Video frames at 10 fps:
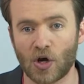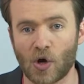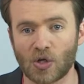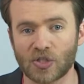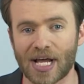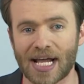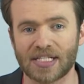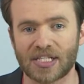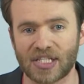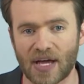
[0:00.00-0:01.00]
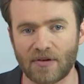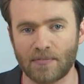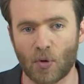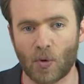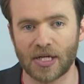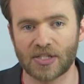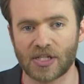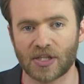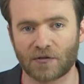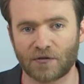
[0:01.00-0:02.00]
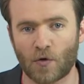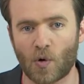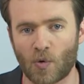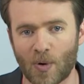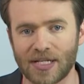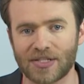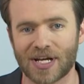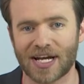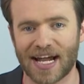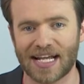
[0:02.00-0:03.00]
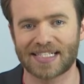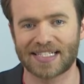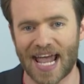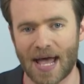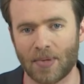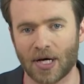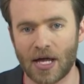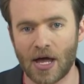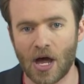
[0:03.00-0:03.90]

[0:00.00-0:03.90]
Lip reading: goals and 7 points in their 4 wins against Tampa.